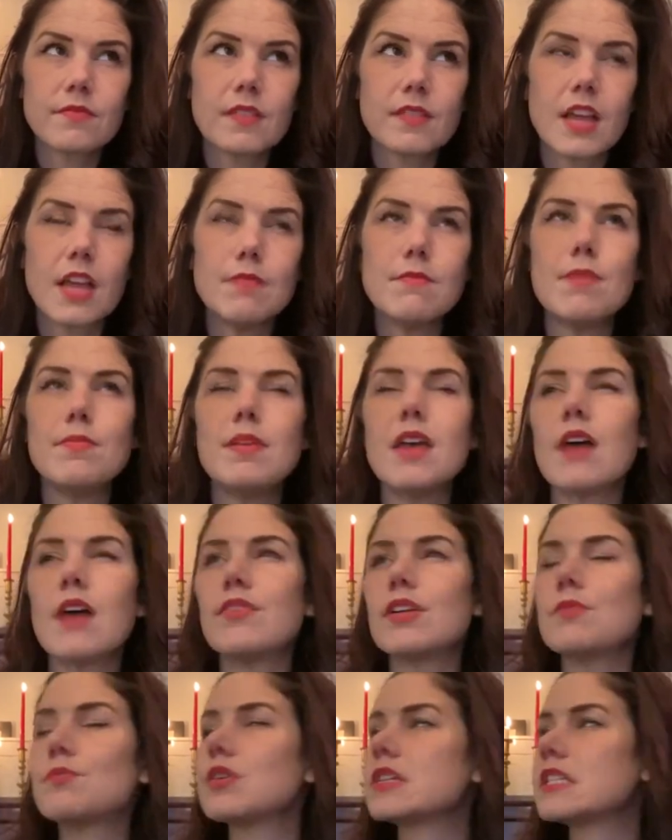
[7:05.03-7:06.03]
And maybe
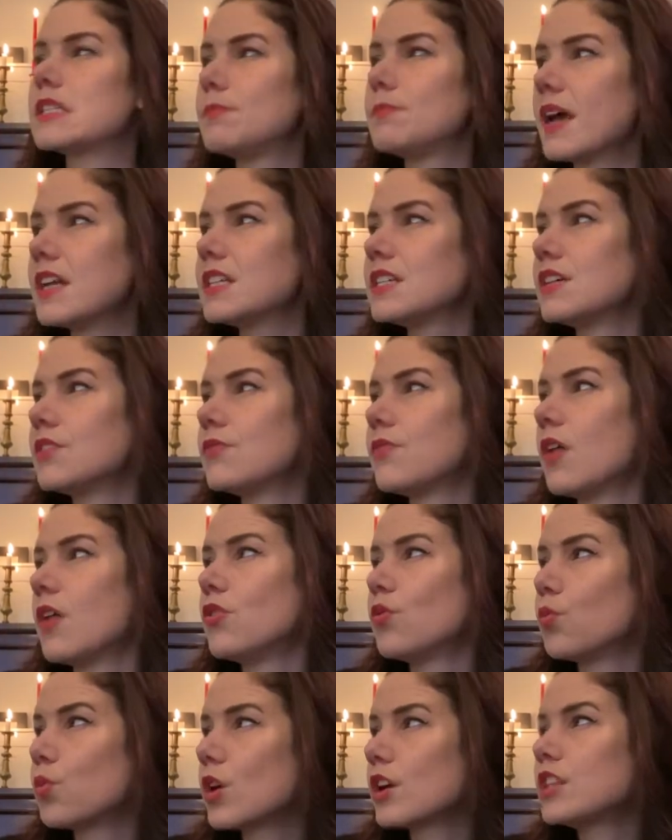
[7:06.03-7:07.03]
having perspective on the
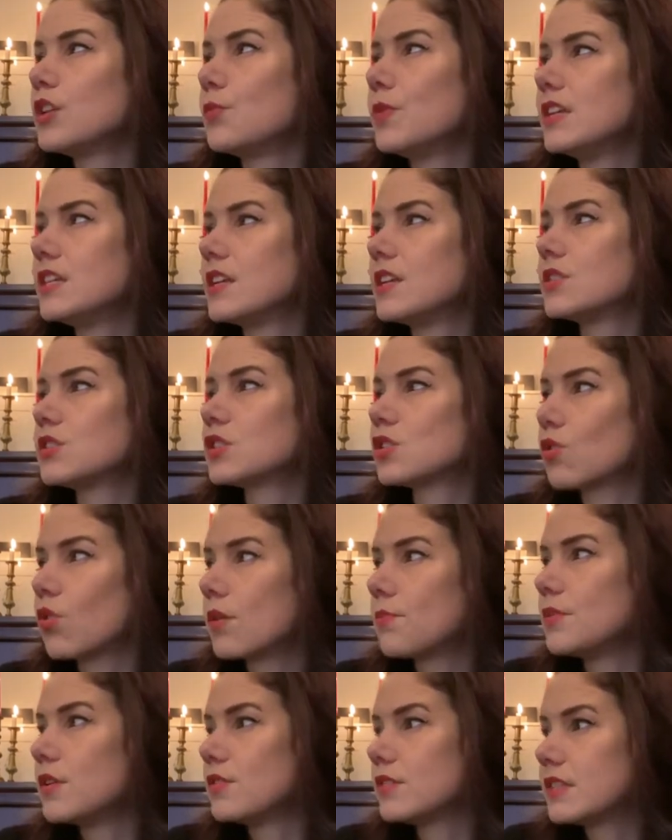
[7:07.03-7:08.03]
work that we did in
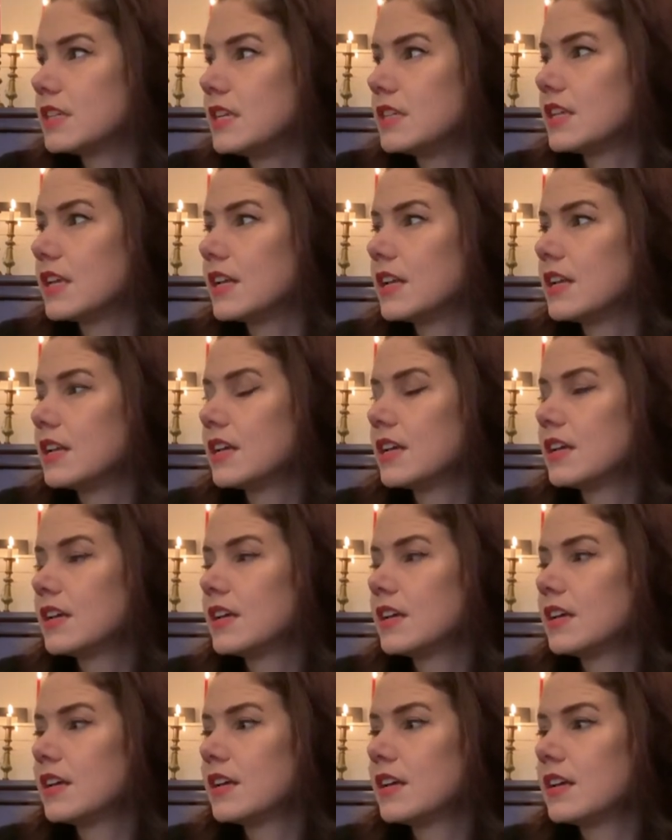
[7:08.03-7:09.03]
Scorpio season,
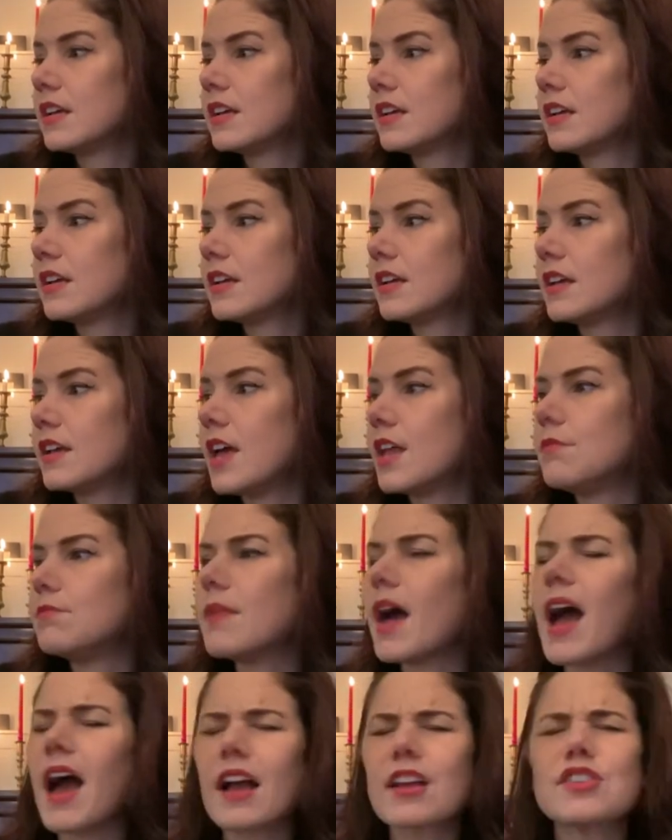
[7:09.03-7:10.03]
and
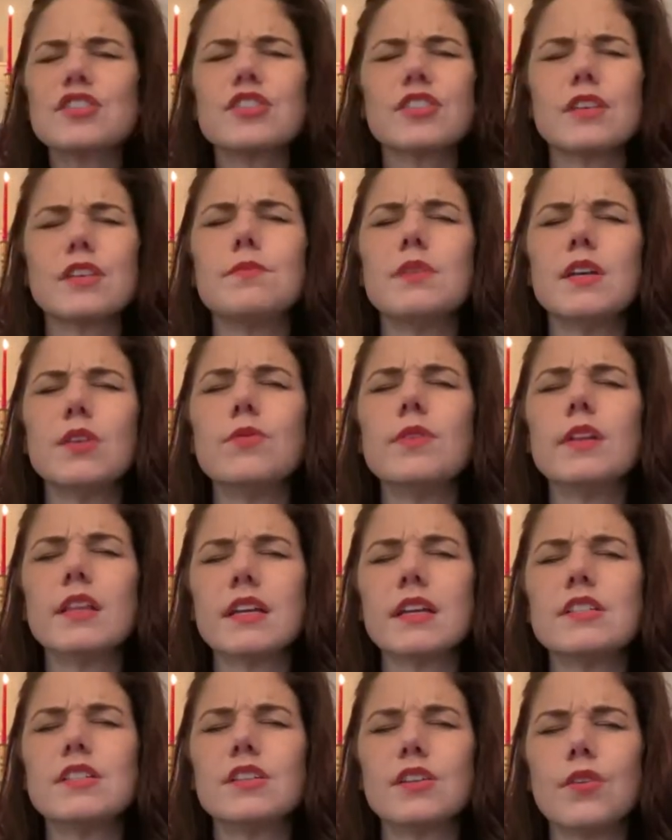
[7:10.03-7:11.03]
actually being
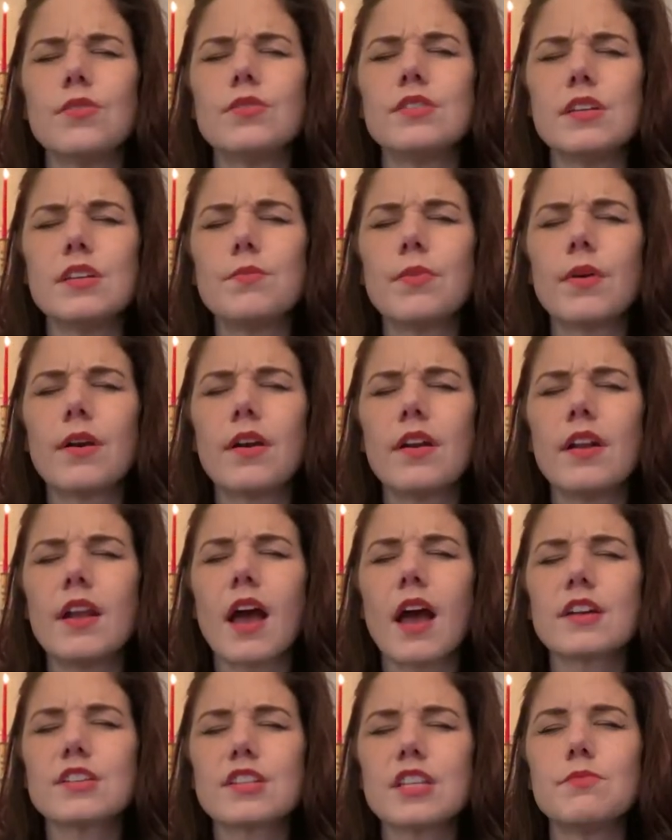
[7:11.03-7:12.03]
willing to go deeper, and
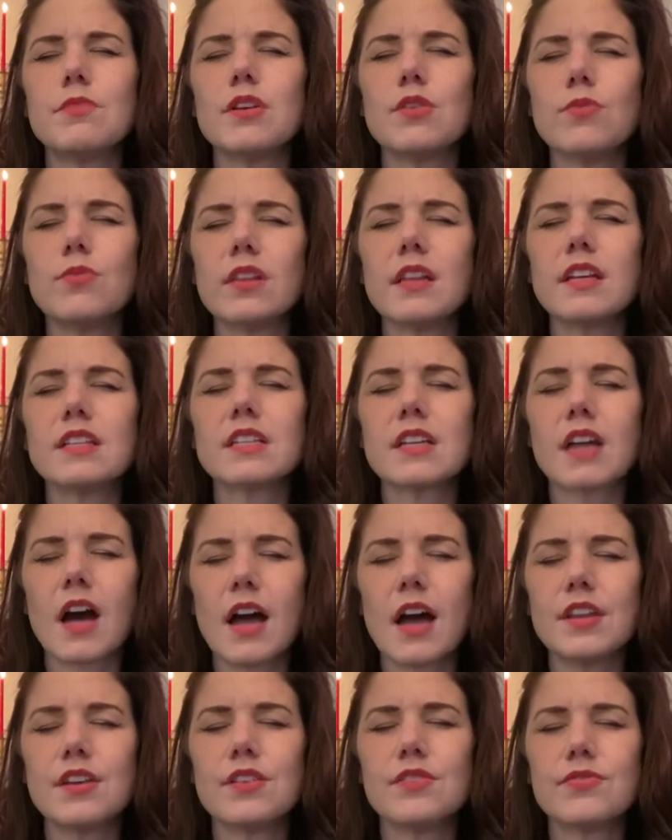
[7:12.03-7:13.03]
actually being willing to
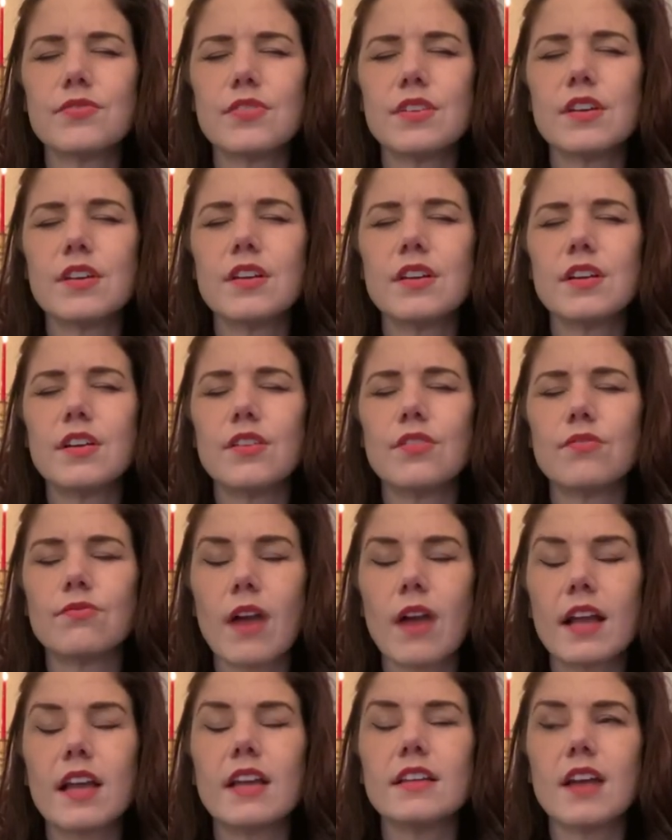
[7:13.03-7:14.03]
kind of
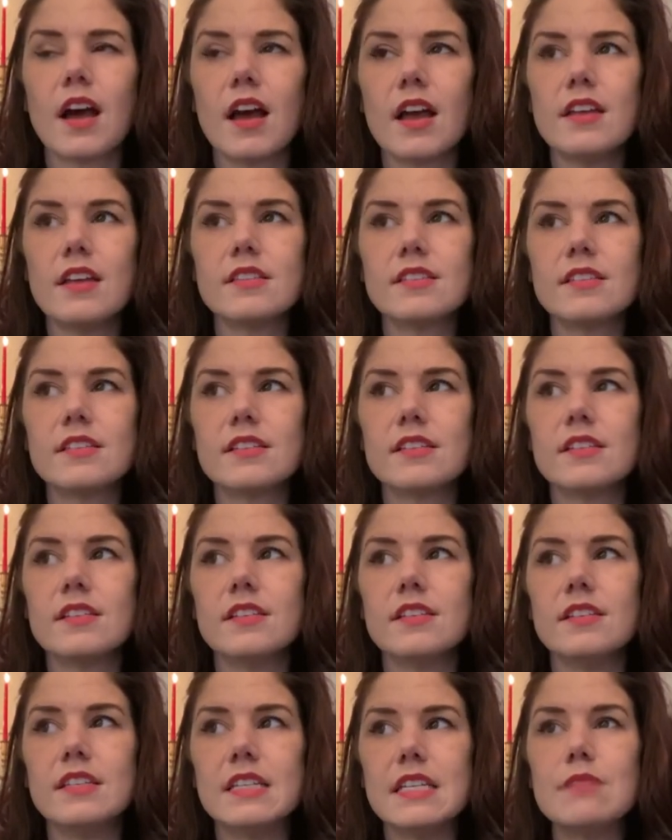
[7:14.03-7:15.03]
recognize
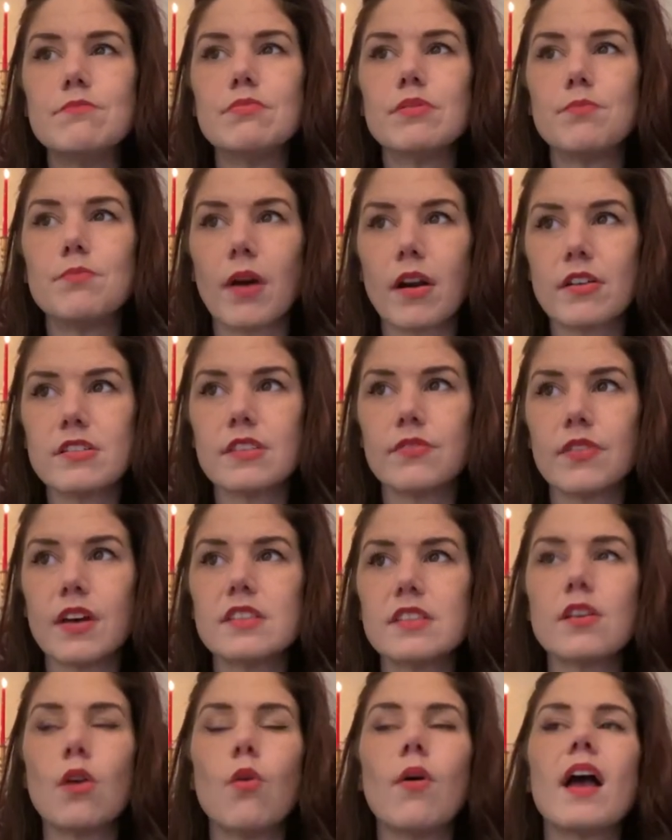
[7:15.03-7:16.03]
deep parts of
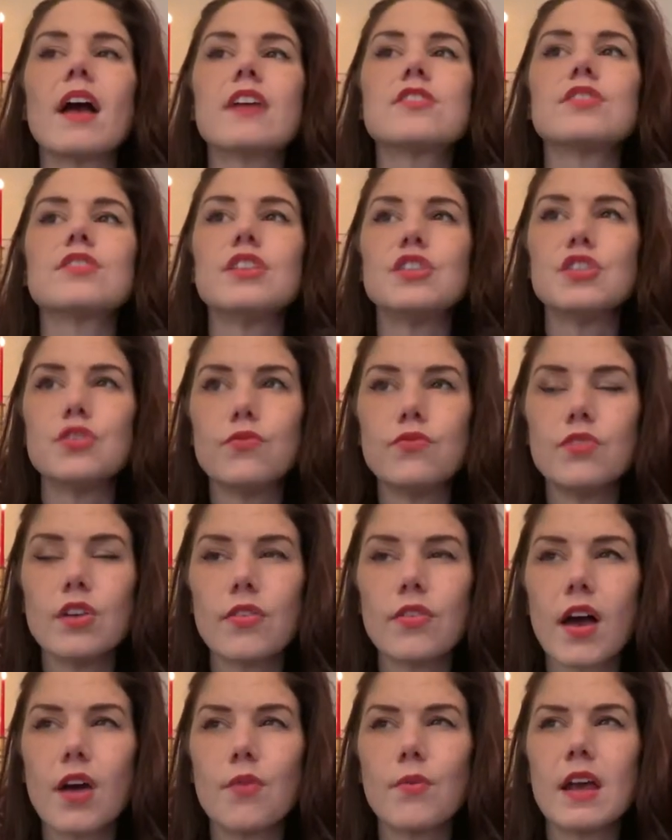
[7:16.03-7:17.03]
us. Oh, I actually do feel
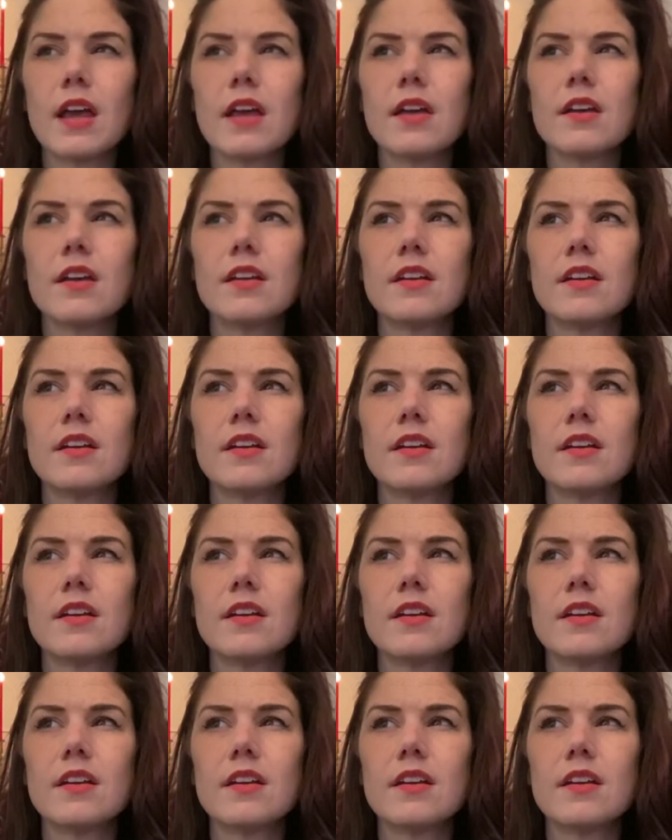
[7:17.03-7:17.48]
that way.